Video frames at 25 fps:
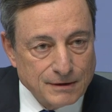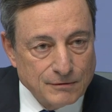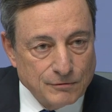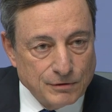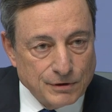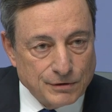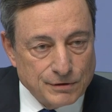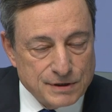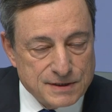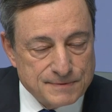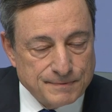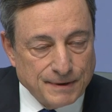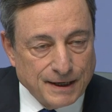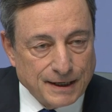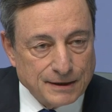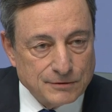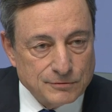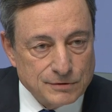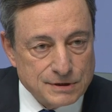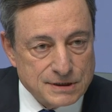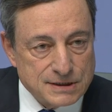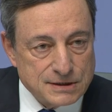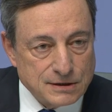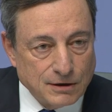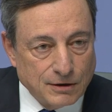with respect
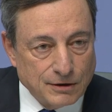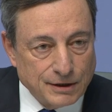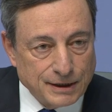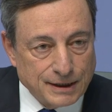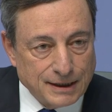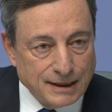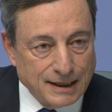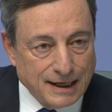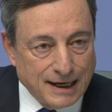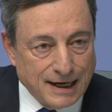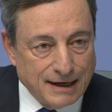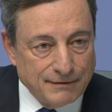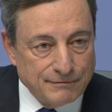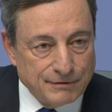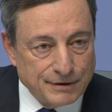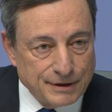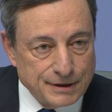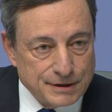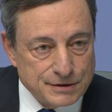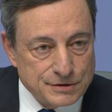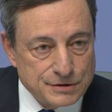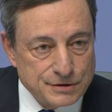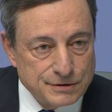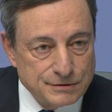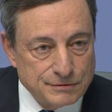to historical
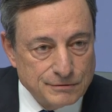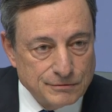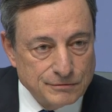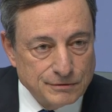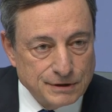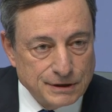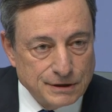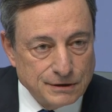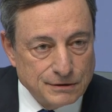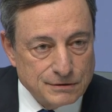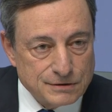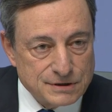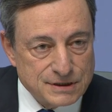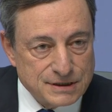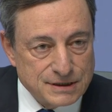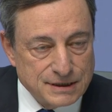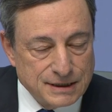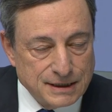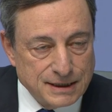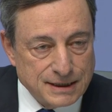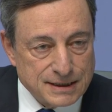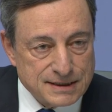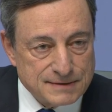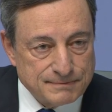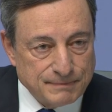average, we don't
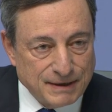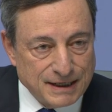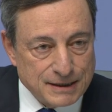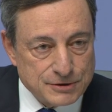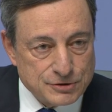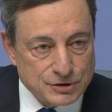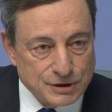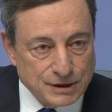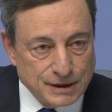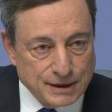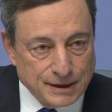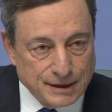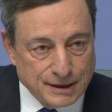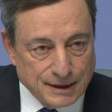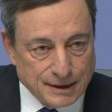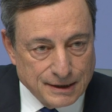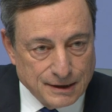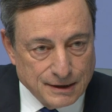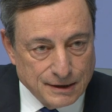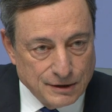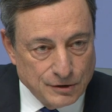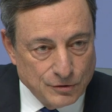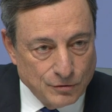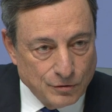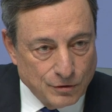see especially that
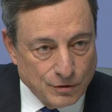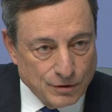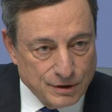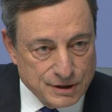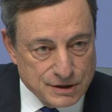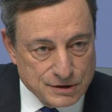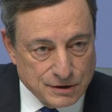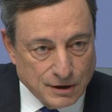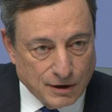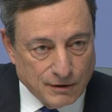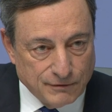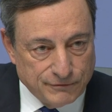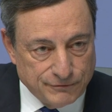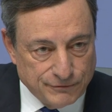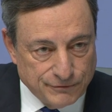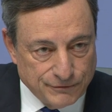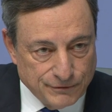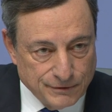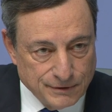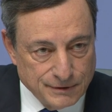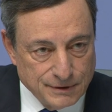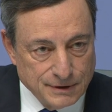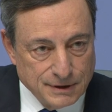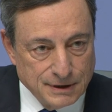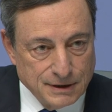the euro is off
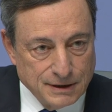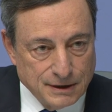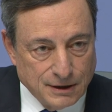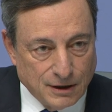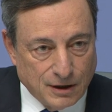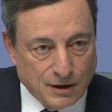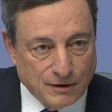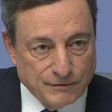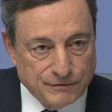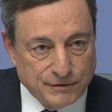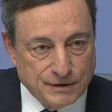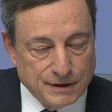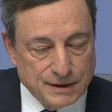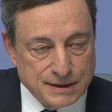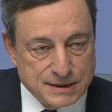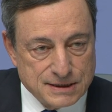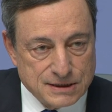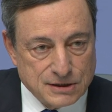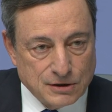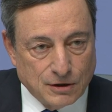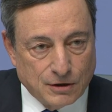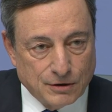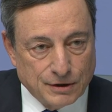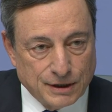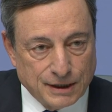the
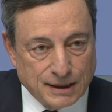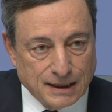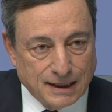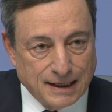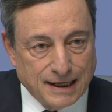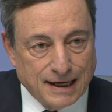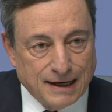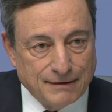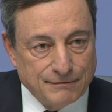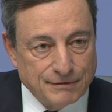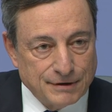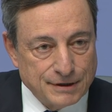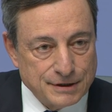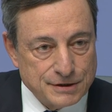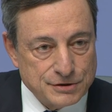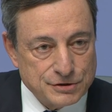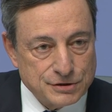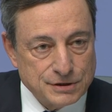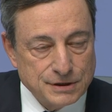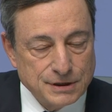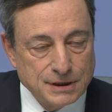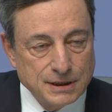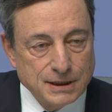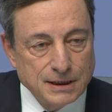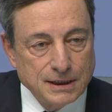historical
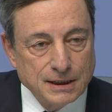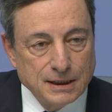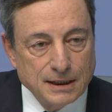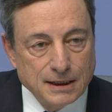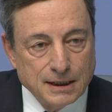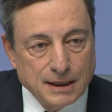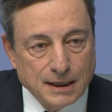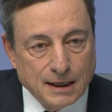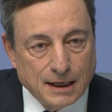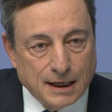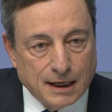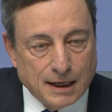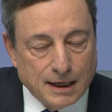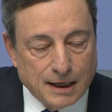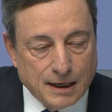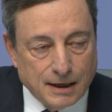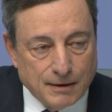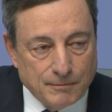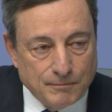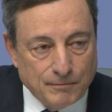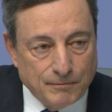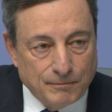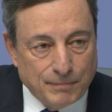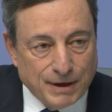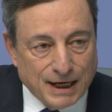average,
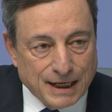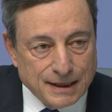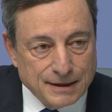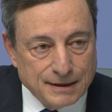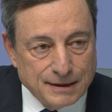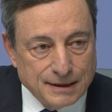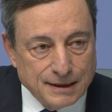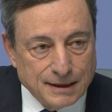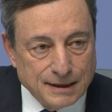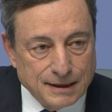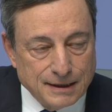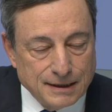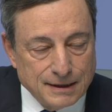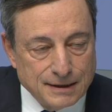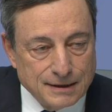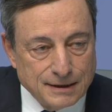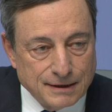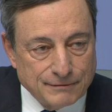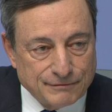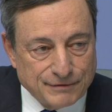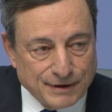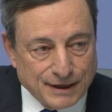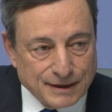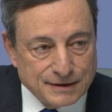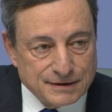but the
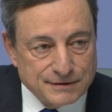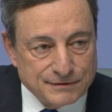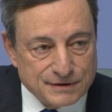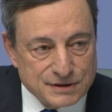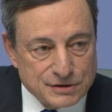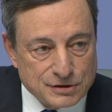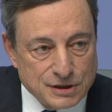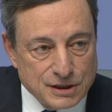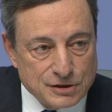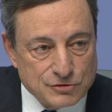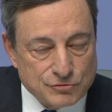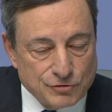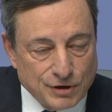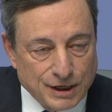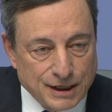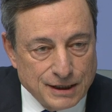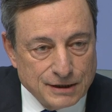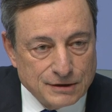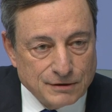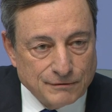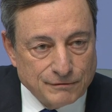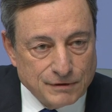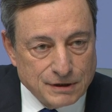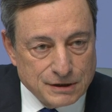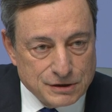effective exchange
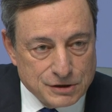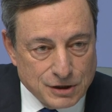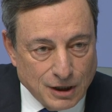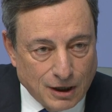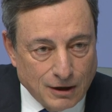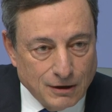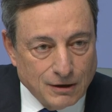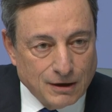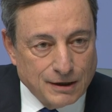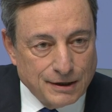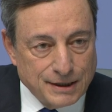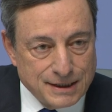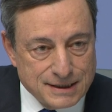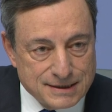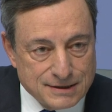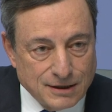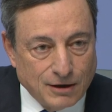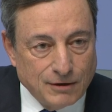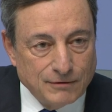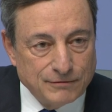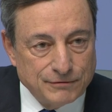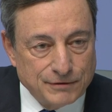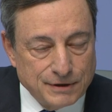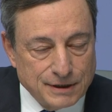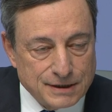rate of the dollar is
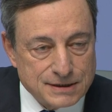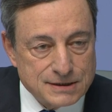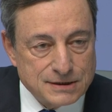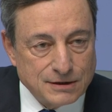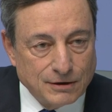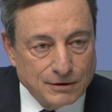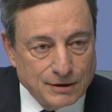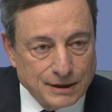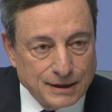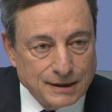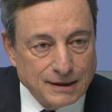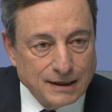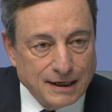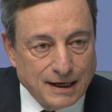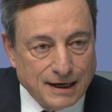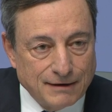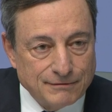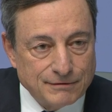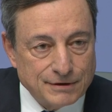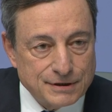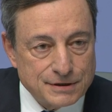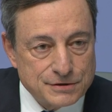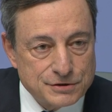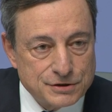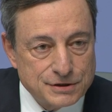off the historical
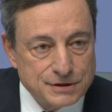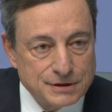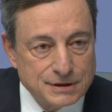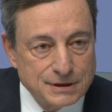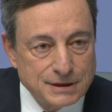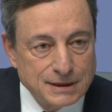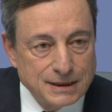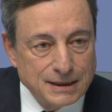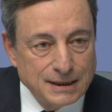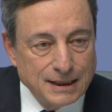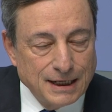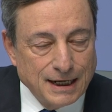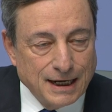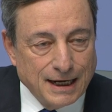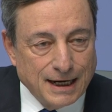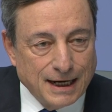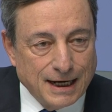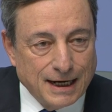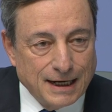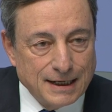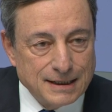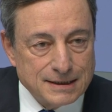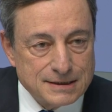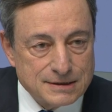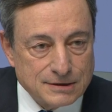average.
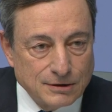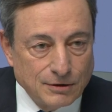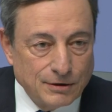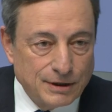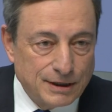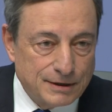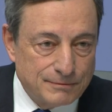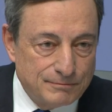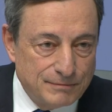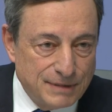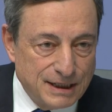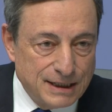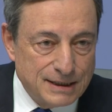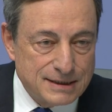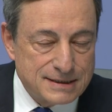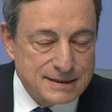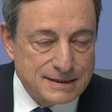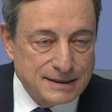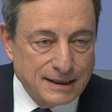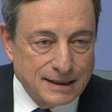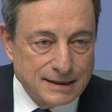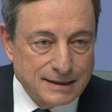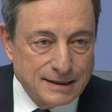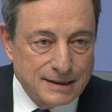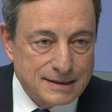And so it means
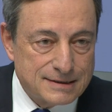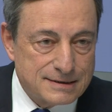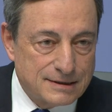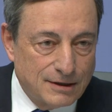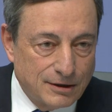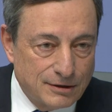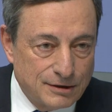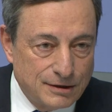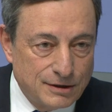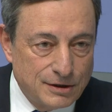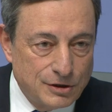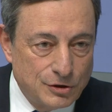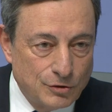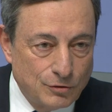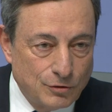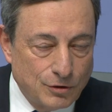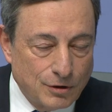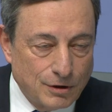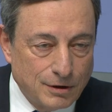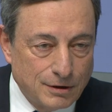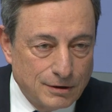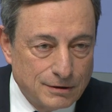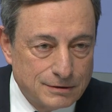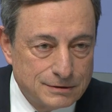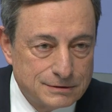that it's now the
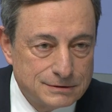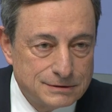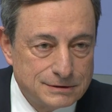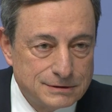euro,